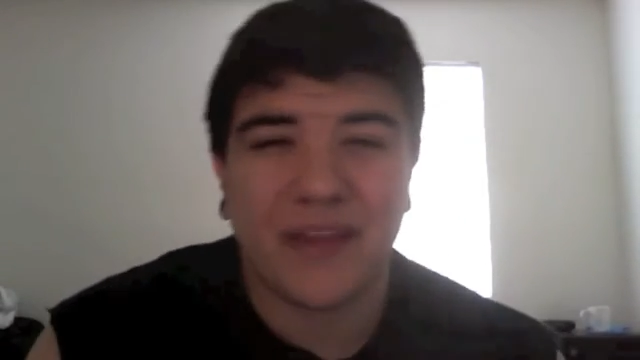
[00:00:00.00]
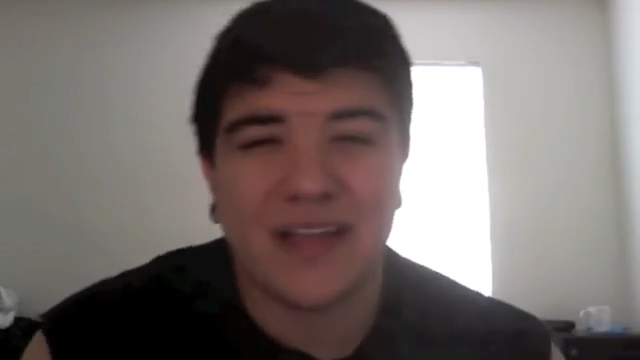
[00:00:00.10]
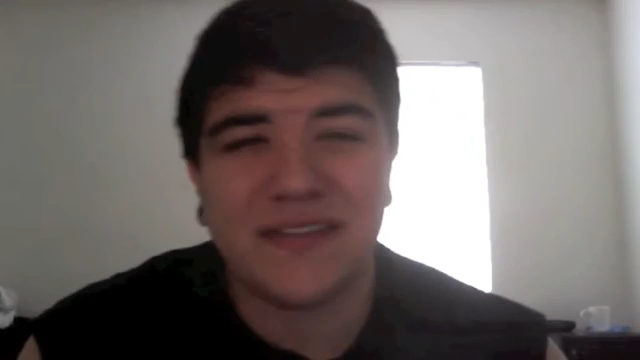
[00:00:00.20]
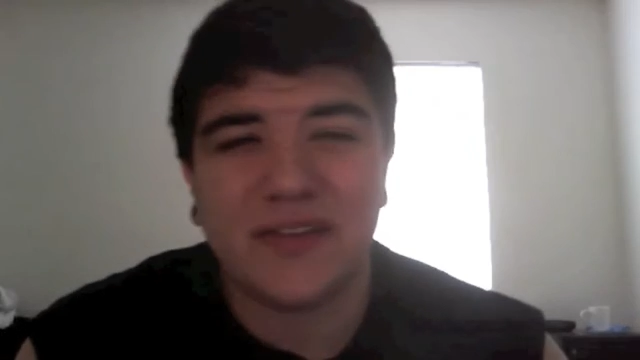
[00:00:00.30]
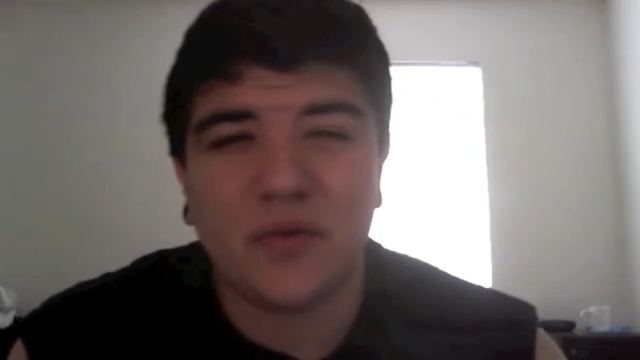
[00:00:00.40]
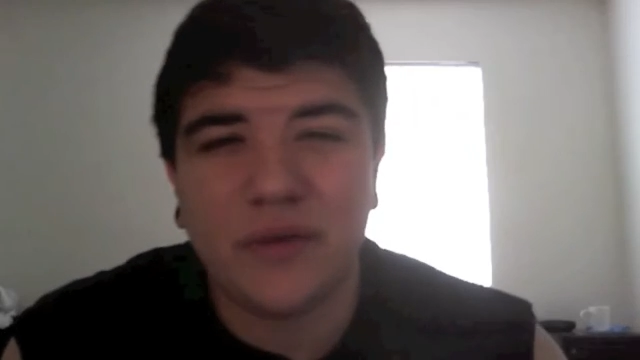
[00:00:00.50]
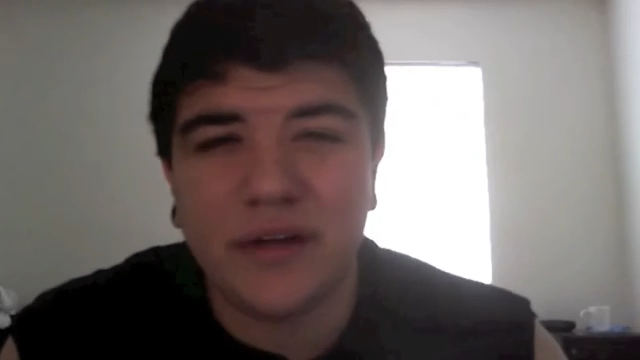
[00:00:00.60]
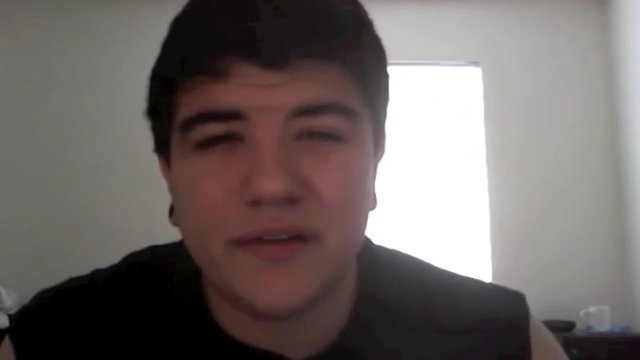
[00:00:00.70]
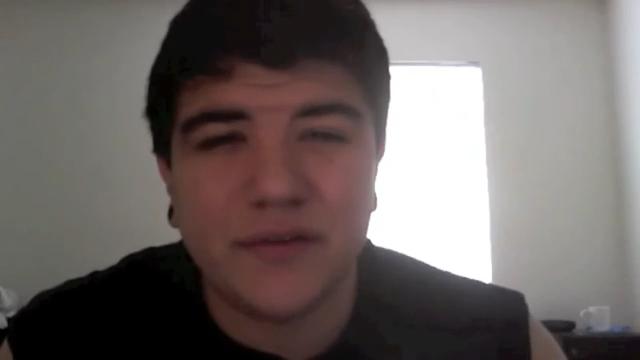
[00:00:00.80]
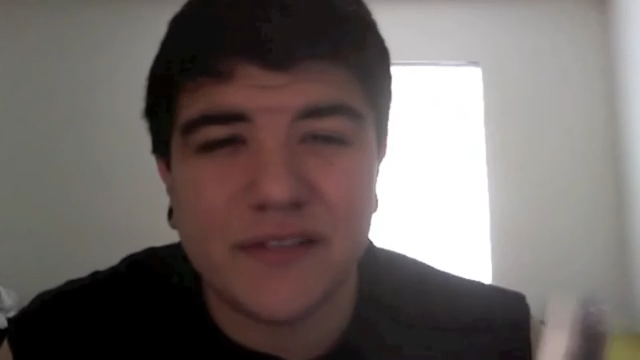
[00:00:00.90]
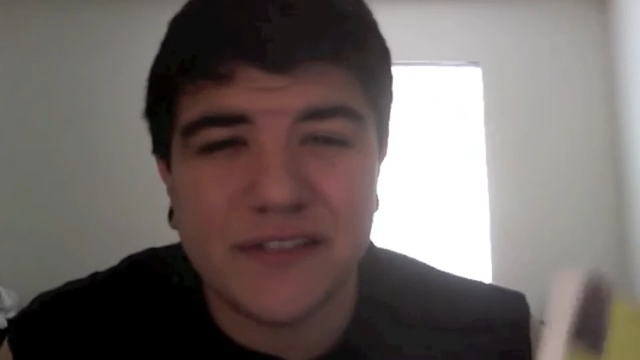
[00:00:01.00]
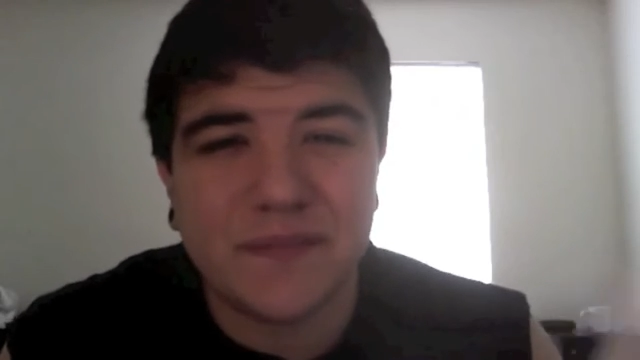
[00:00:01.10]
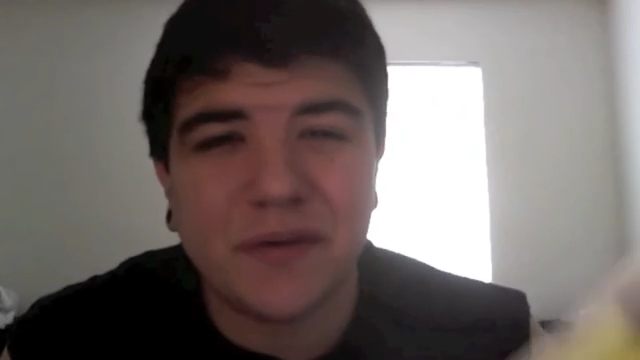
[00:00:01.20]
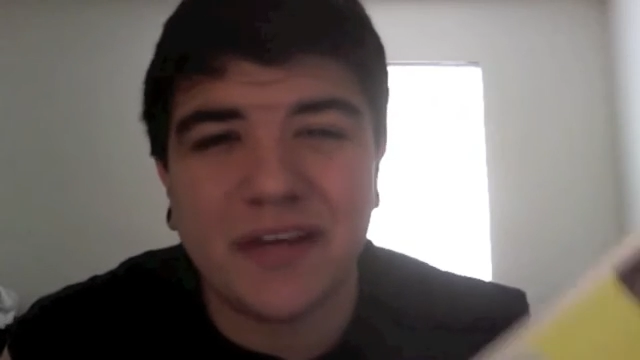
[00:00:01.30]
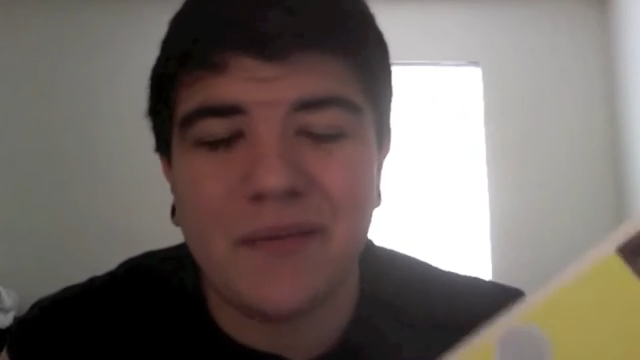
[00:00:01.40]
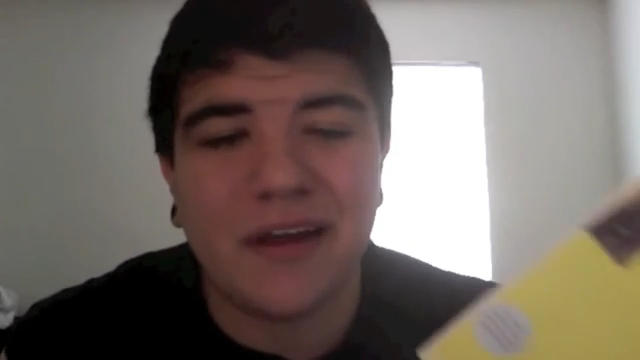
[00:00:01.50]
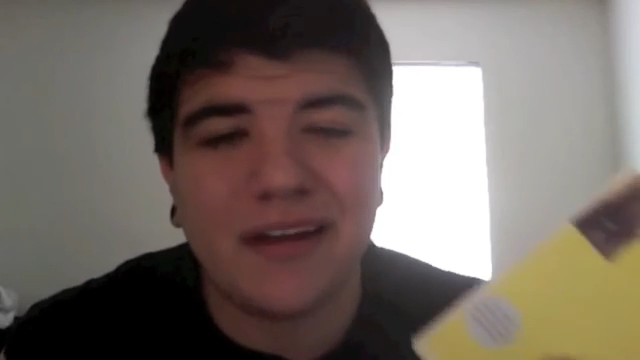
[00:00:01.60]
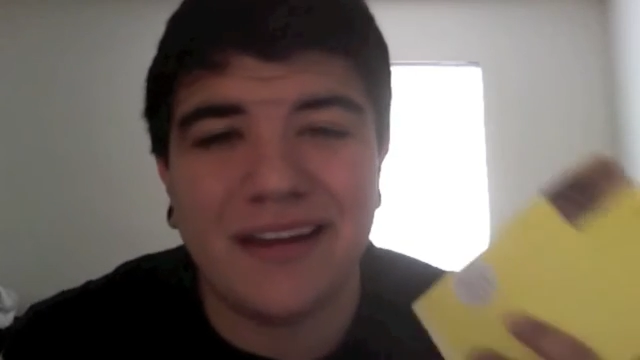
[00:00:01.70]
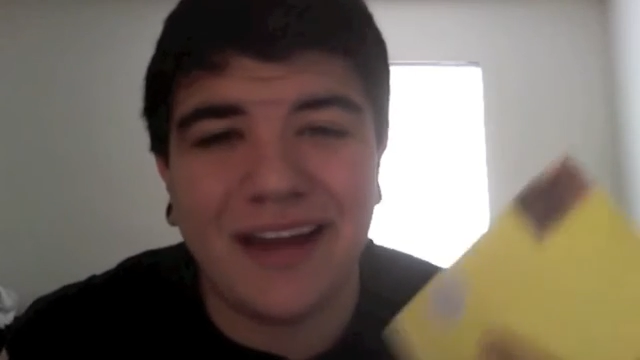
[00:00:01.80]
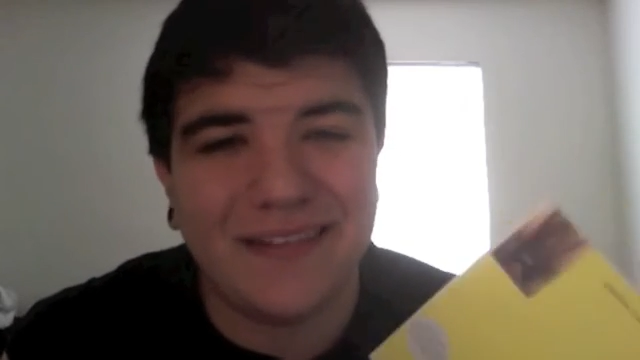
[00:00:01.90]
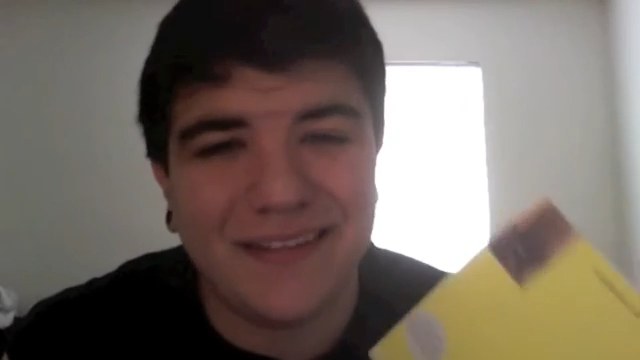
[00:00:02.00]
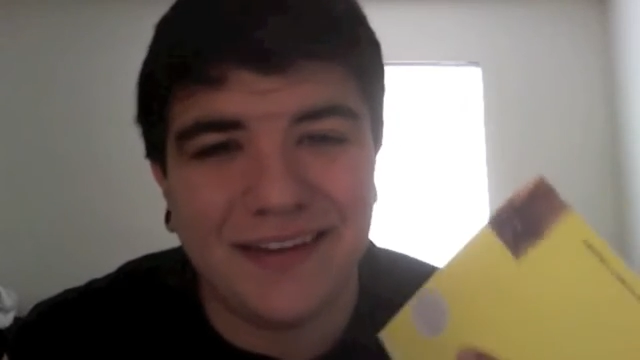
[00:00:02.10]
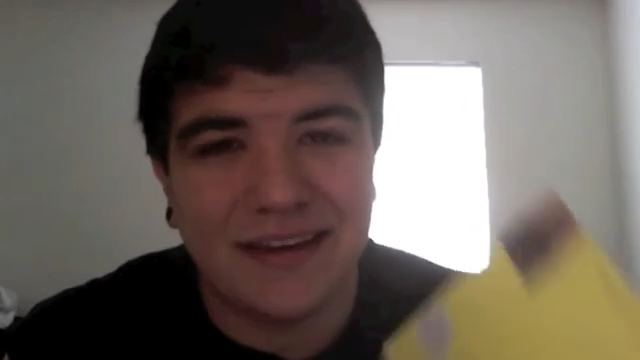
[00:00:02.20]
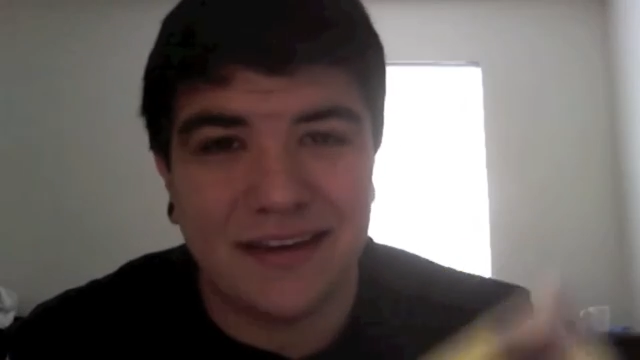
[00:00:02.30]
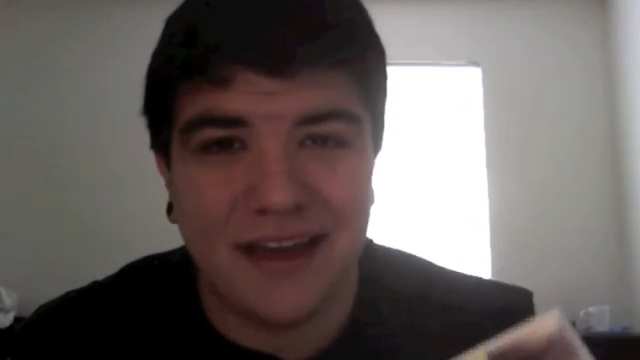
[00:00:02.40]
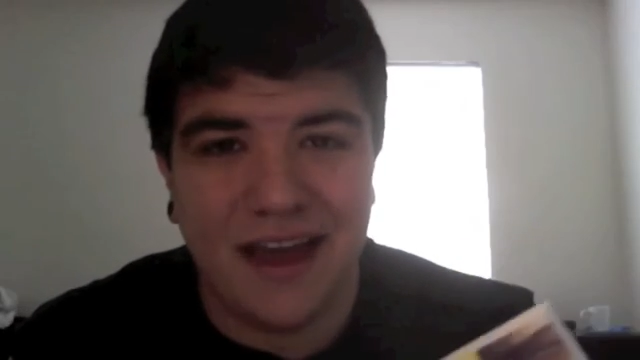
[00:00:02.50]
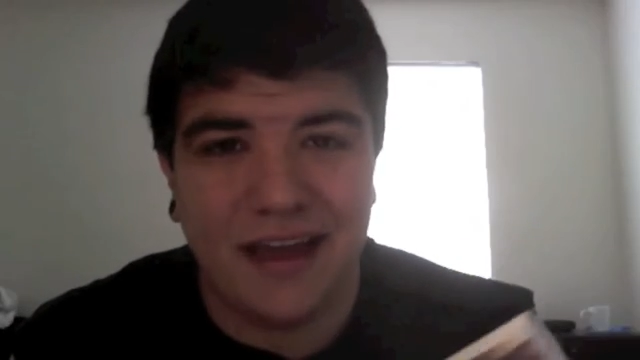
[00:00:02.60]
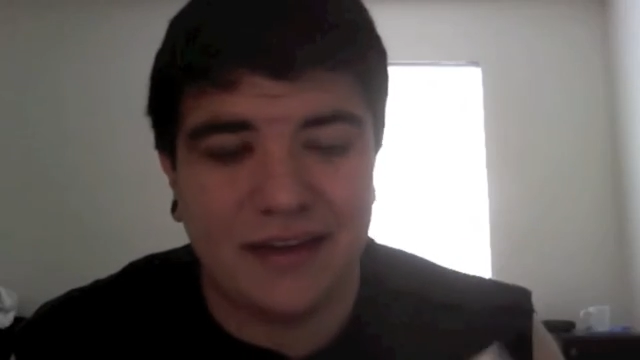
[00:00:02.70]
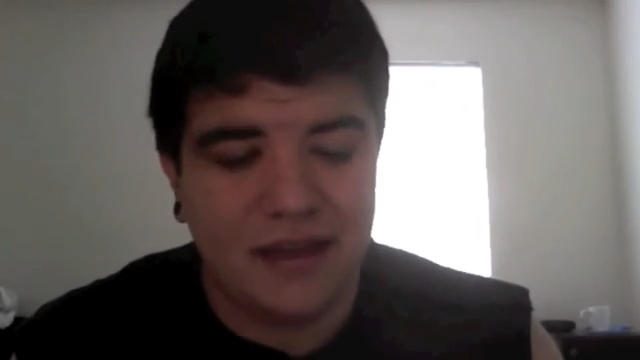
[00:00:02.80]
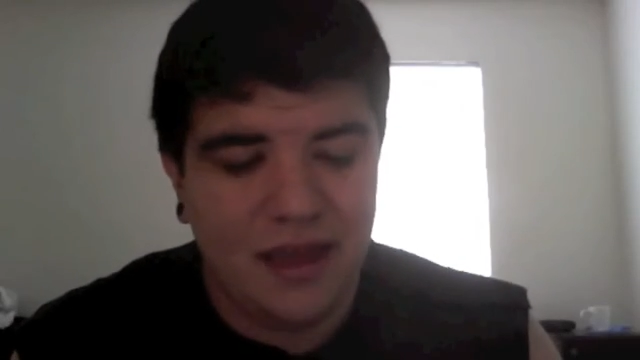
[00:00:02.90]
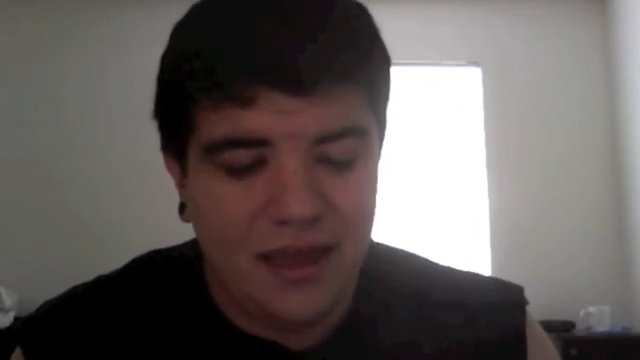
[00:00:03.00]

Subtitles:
It's so weird too because this book came out in 1999